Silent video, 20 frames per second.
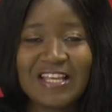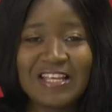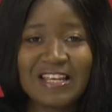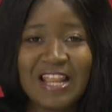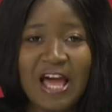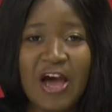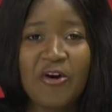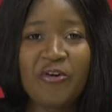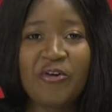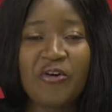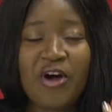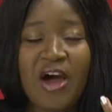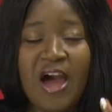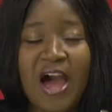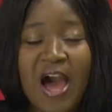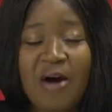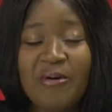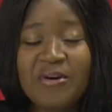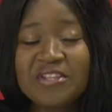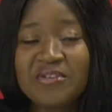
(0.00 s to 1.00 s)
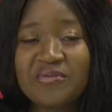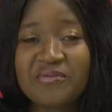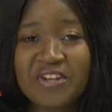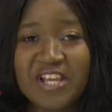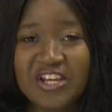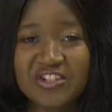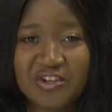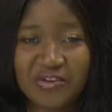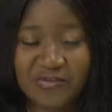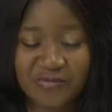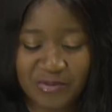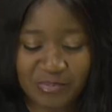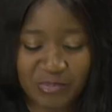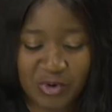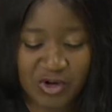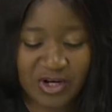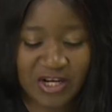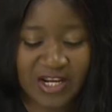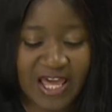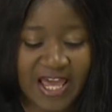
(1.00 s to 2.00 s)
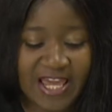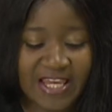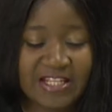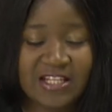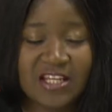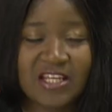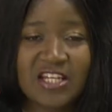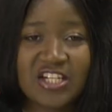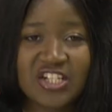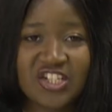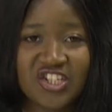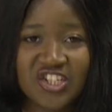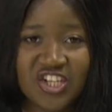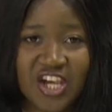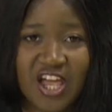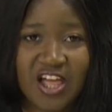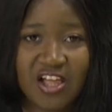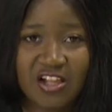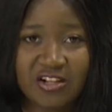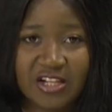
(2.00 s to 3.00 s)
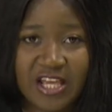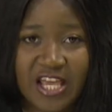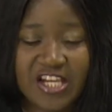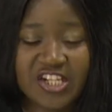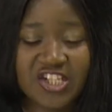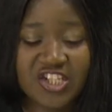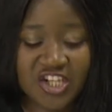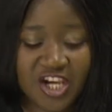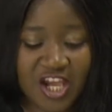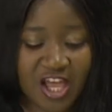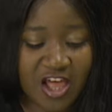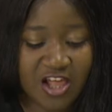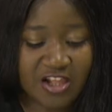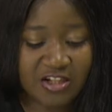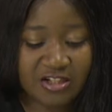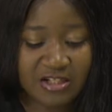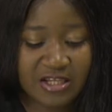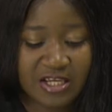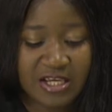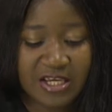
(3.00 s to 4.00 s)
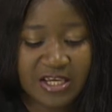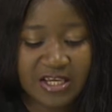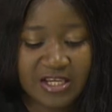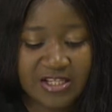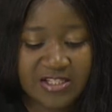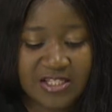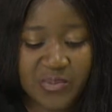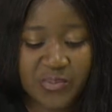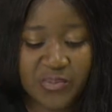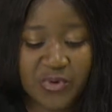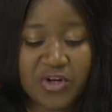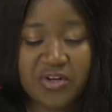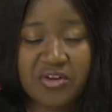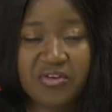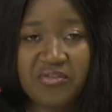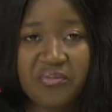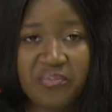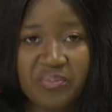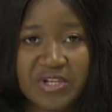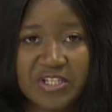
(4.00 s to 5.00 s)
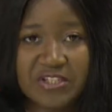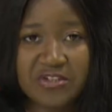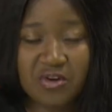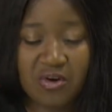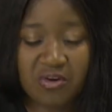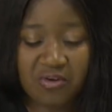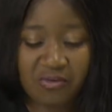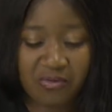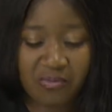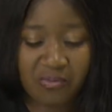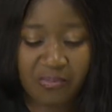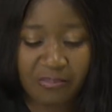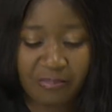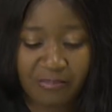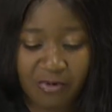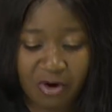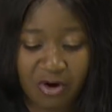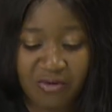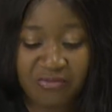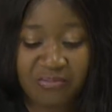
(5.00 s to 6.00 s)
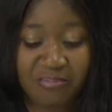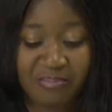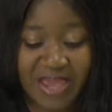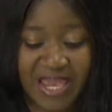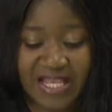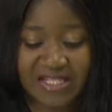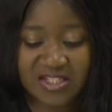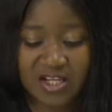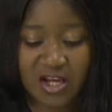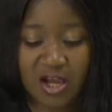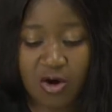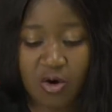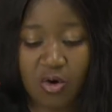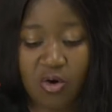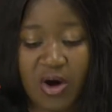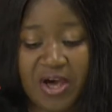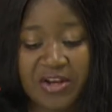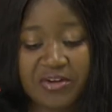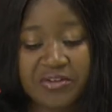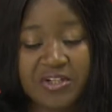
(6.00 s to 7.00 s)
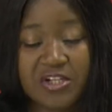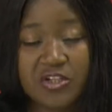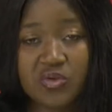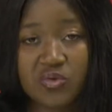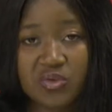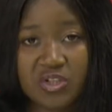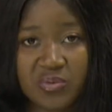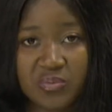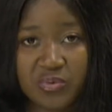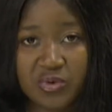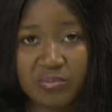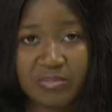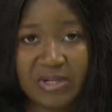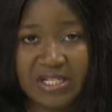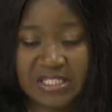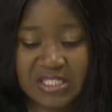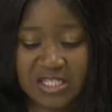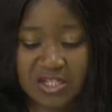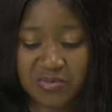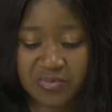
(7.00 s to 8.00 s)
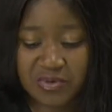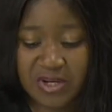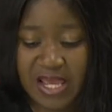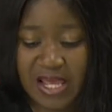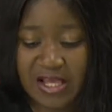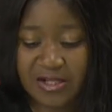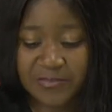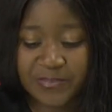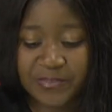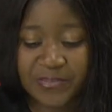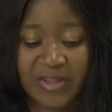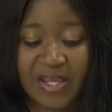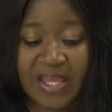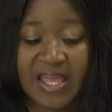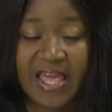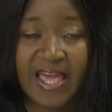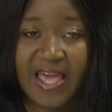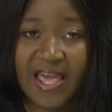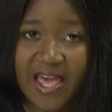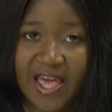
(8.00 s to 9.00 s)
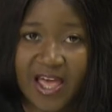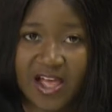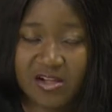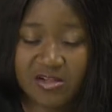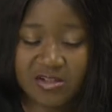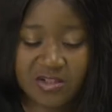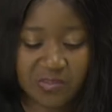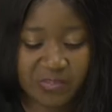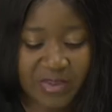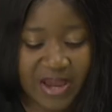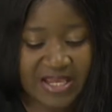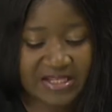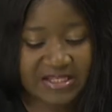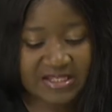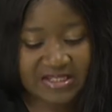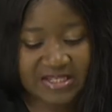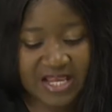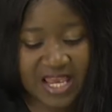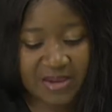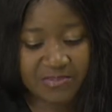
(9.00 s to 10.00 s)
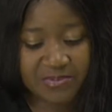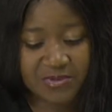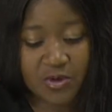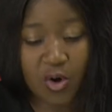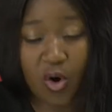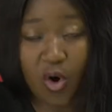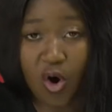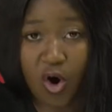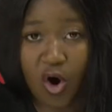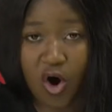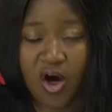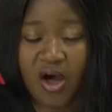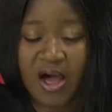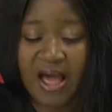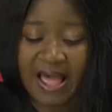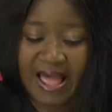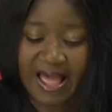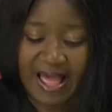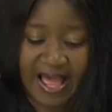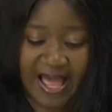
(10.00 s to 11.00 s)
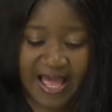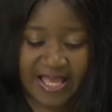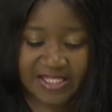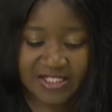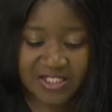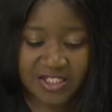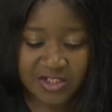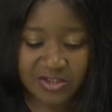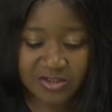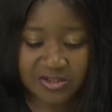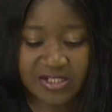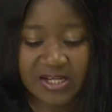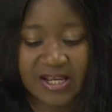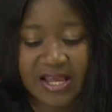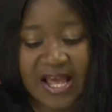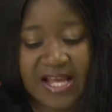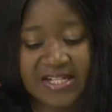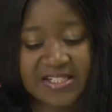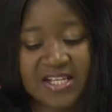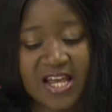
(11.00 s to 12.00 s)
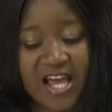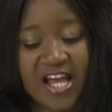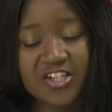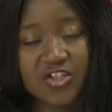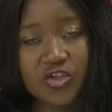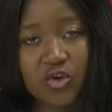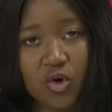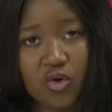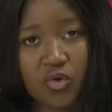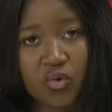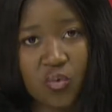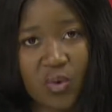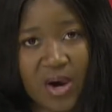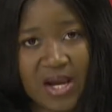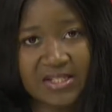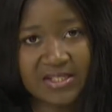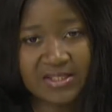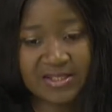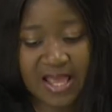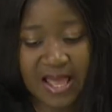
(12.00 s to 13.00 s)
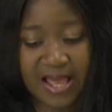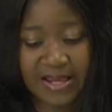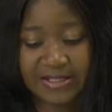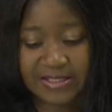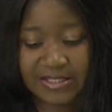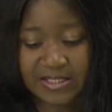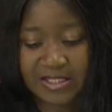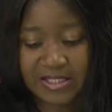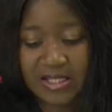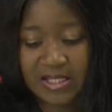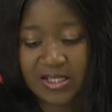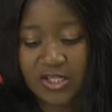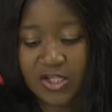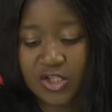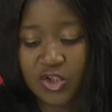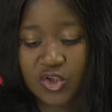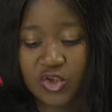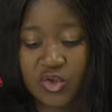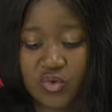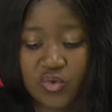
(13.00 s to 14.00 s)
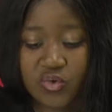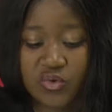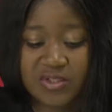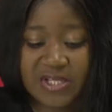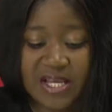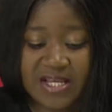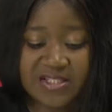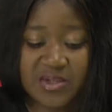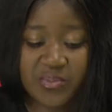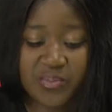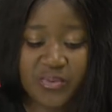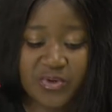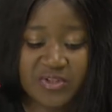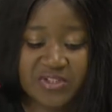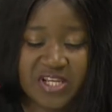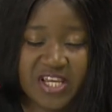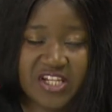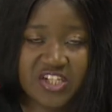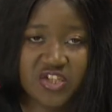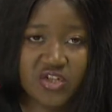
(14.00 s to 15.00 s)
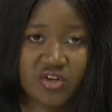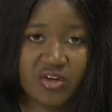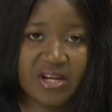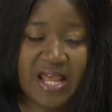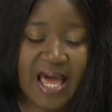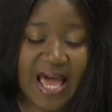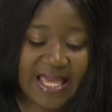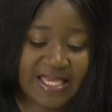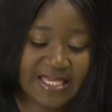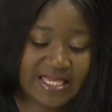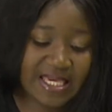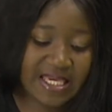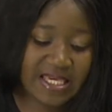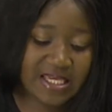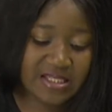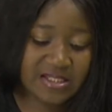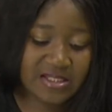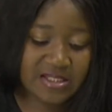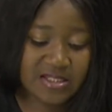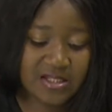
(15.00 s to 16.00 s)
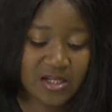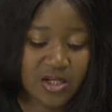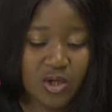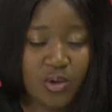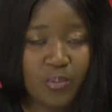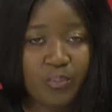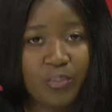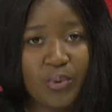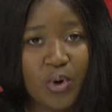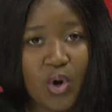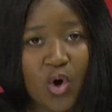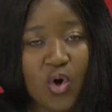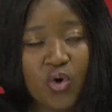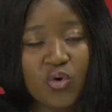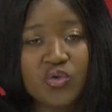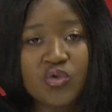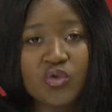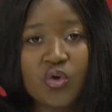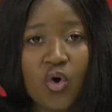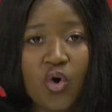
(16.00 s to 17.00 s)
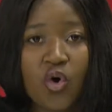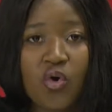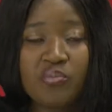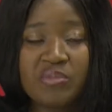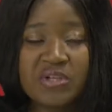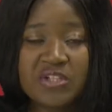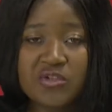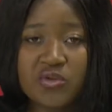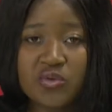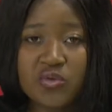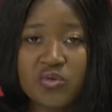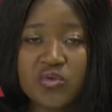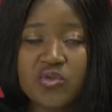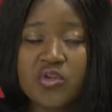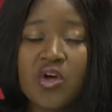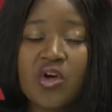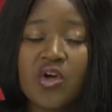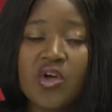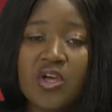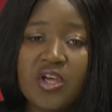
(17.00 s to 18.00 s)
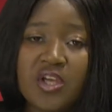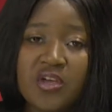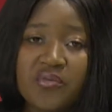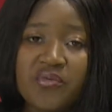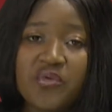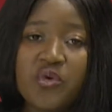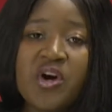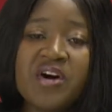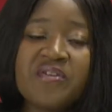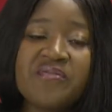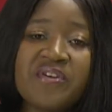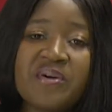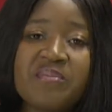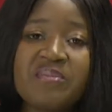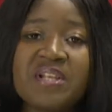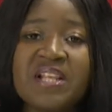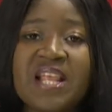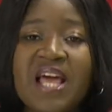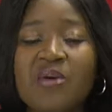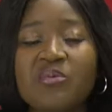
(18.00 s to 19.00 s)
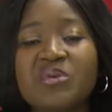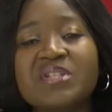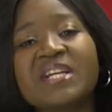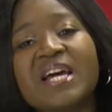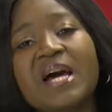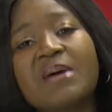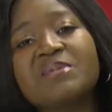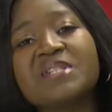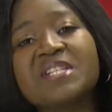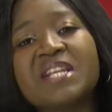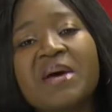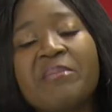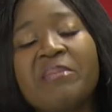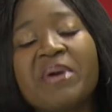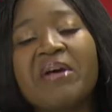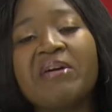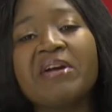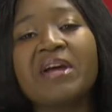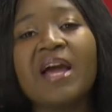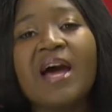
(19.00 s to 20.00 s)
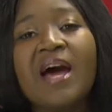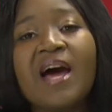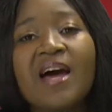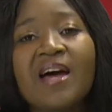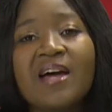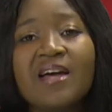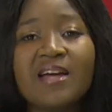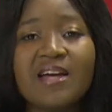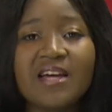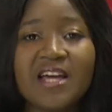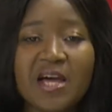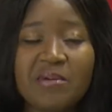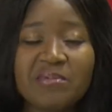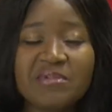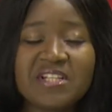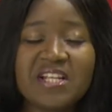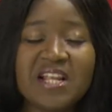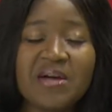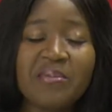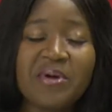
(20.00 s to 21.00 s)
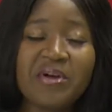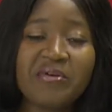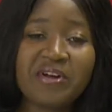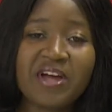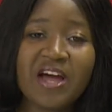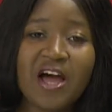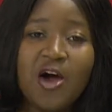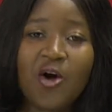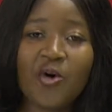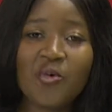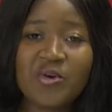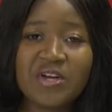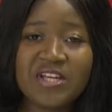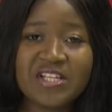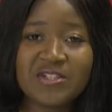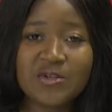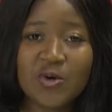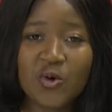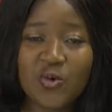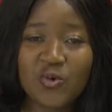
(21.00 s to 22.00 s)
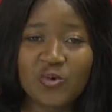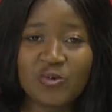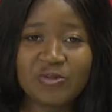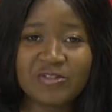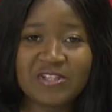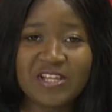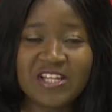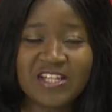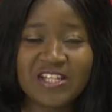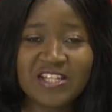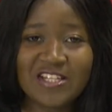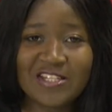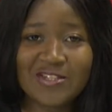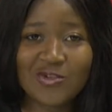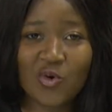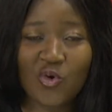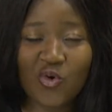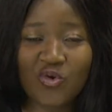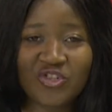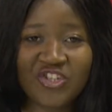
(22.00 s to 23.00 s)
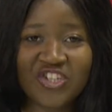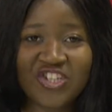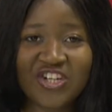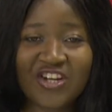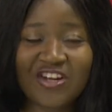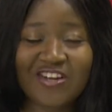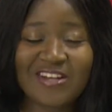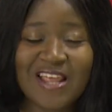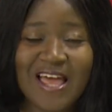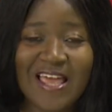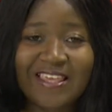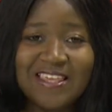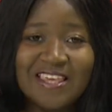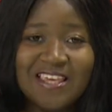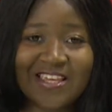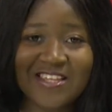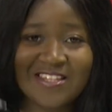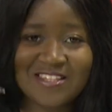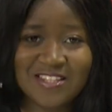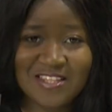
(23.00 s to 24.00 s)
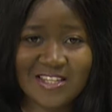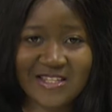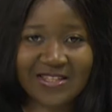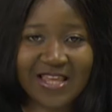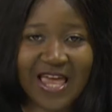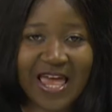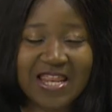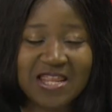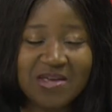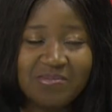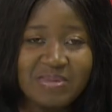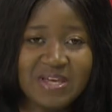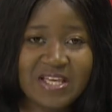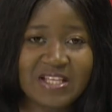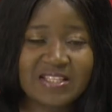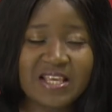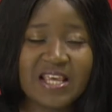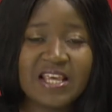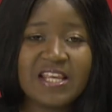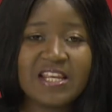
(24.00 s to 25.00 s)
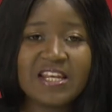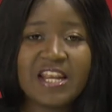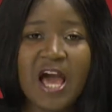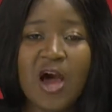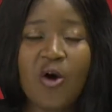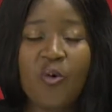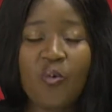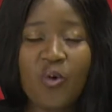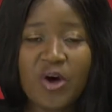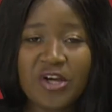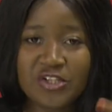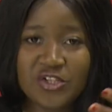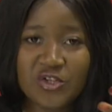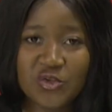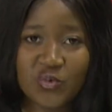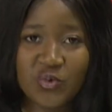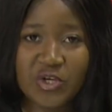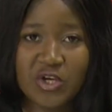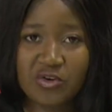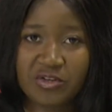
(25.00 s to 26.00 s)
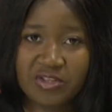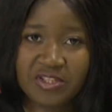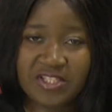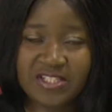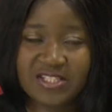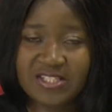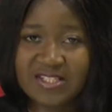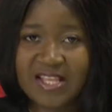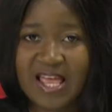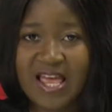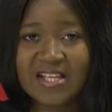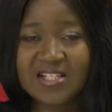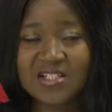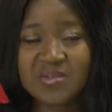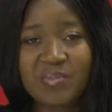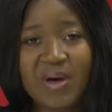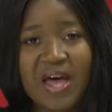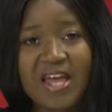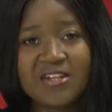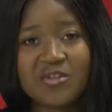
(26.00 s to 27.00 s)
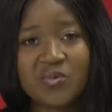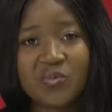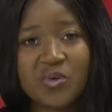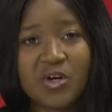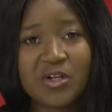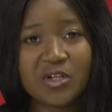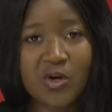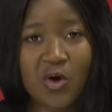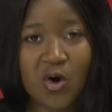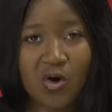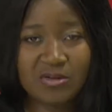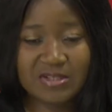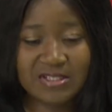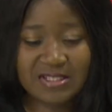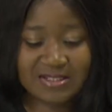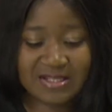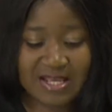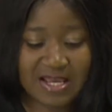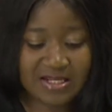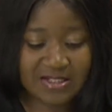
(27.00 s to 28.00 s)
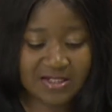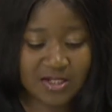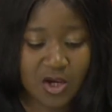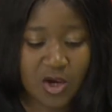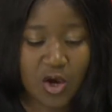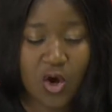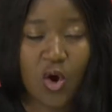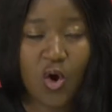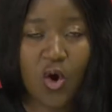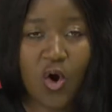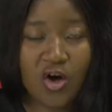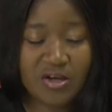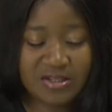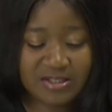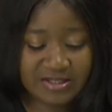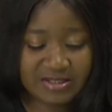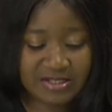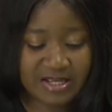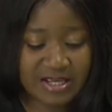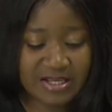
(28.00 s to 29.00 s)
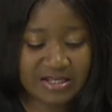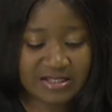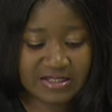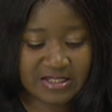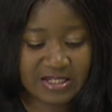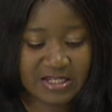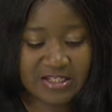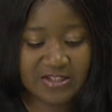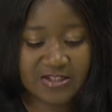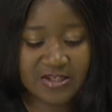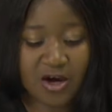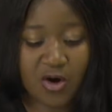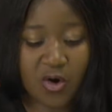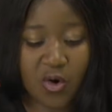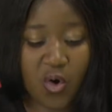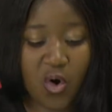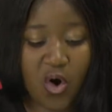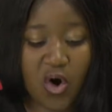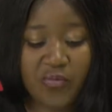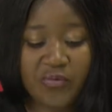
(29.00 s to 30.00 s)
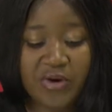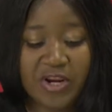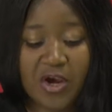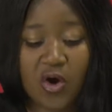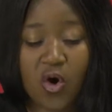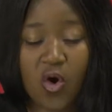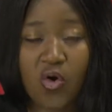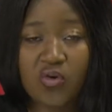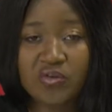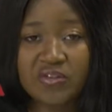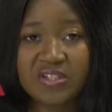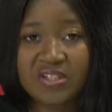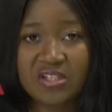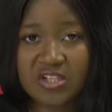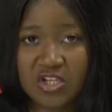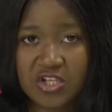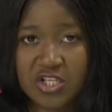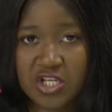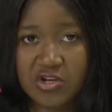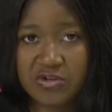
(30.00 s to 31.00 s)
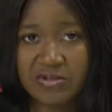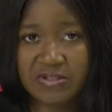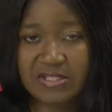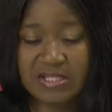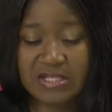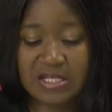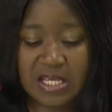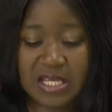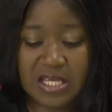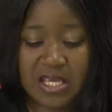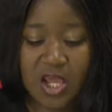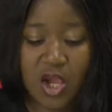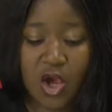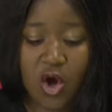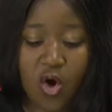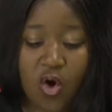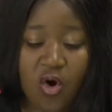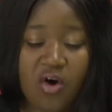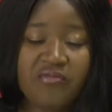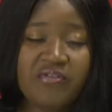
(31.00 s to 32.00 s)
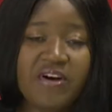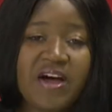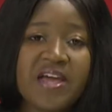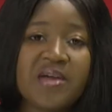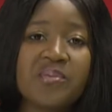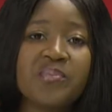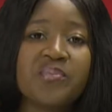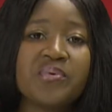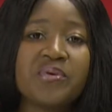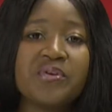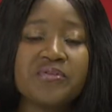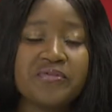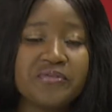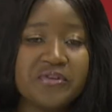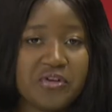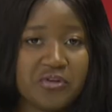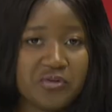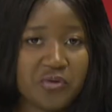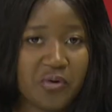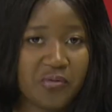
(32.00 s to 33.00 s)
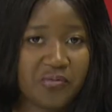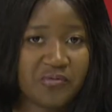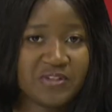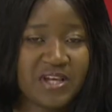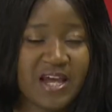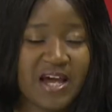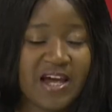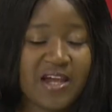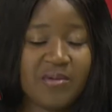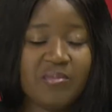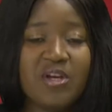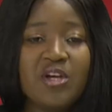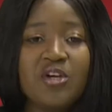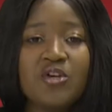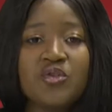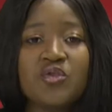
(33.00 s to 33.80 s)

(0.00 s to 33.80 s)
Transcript: Now, our definition from online: a shell is a broad piece of metal or another suitable material held by steps or handled attached on one side, used as a protection against blows or missiles. If you are familiar with Captain America always holds his own shield against his enemies. Now, what do we understand by the word constant? Constant is occurring continuously over a period of time.